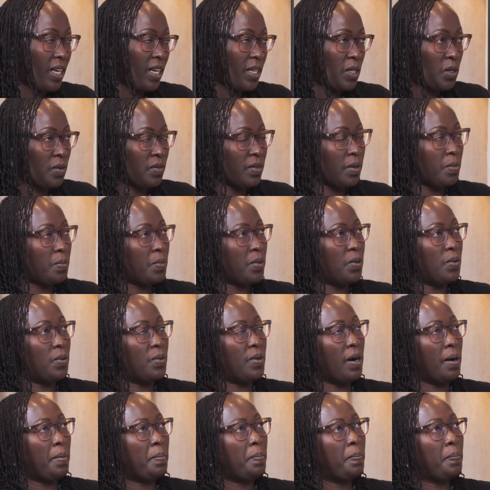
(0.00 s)
charge of the
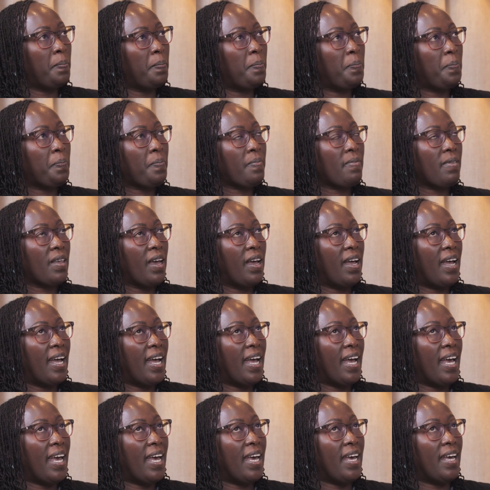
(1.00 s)
program,
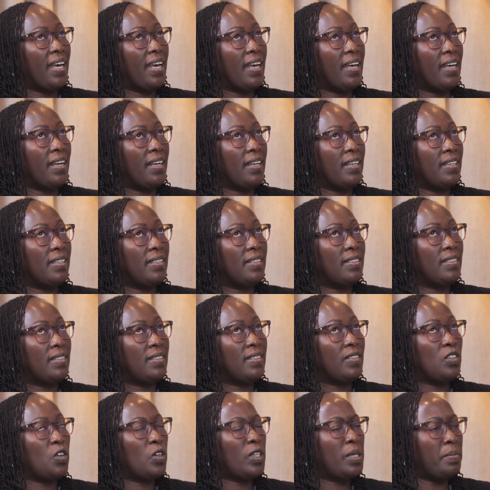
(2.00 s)
and
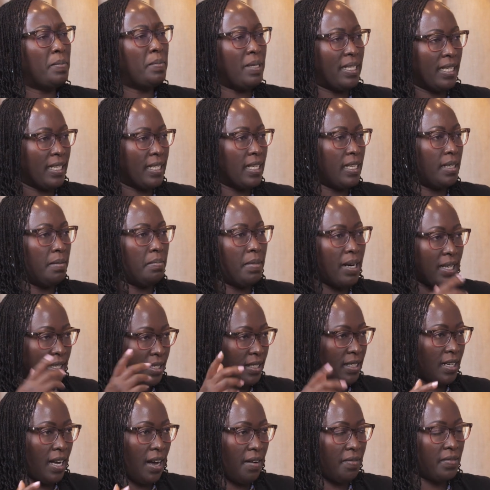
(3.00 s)
not immediately,
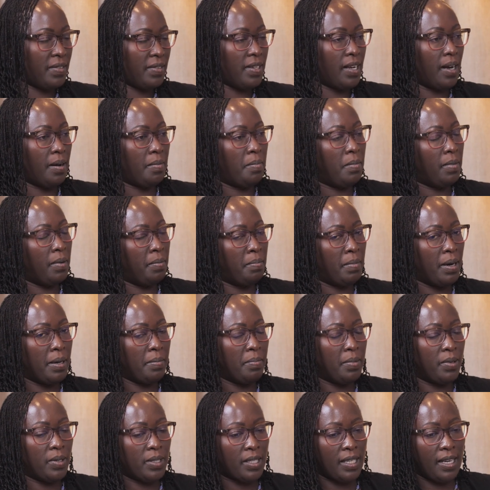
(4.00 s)
but after my
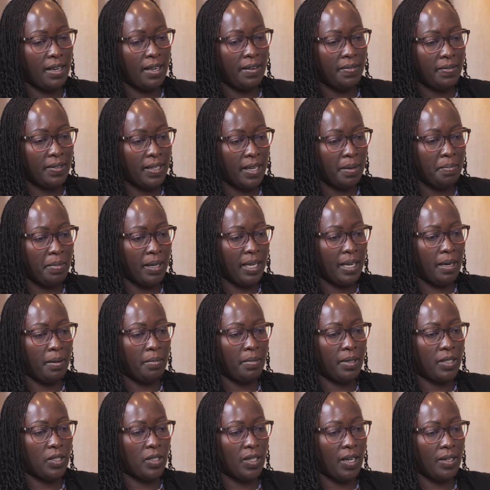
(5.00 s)
boss left, I
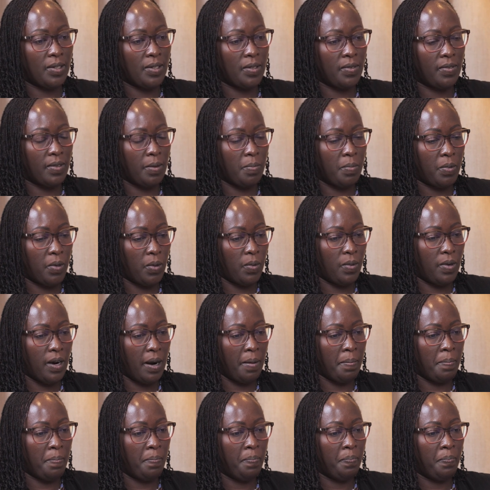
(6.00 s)
became in charge of the
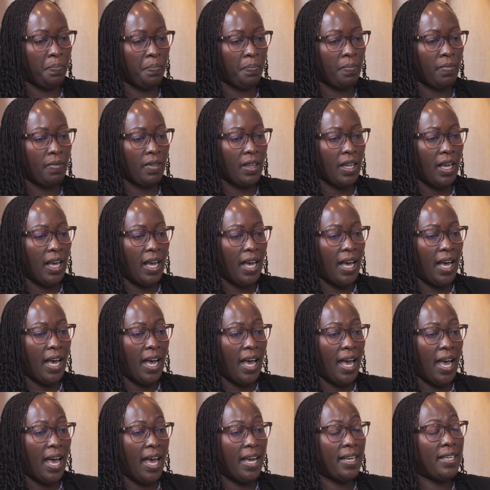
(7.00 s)
program.
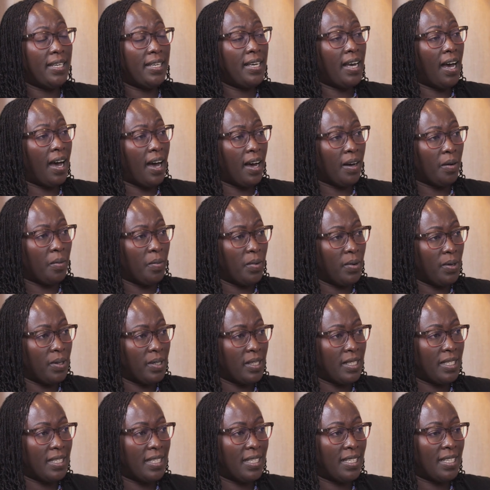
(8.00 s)
And here I
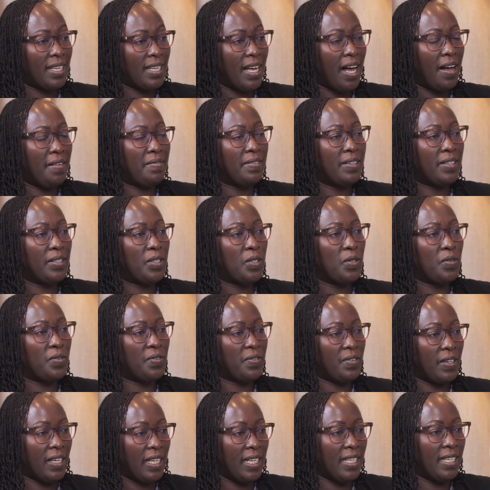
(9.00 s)
was having to
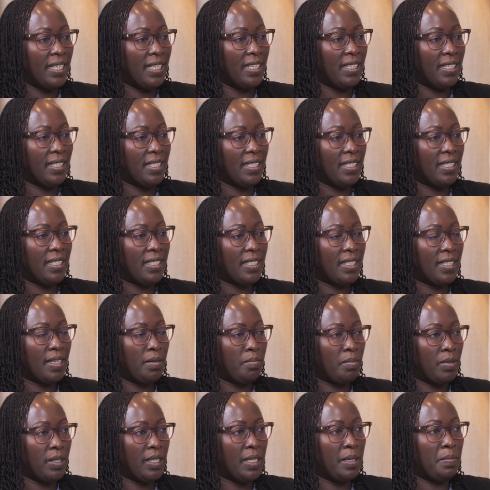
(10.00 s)
fill in
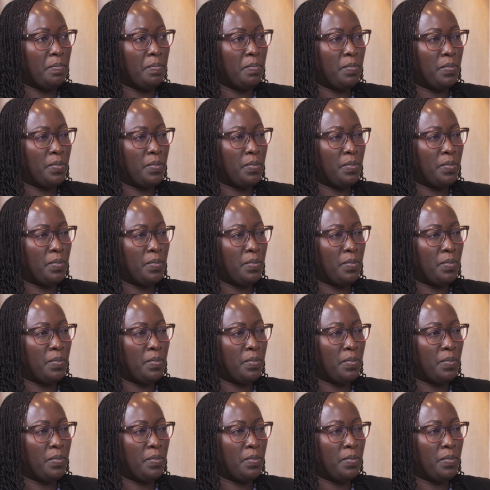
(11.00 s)
somebody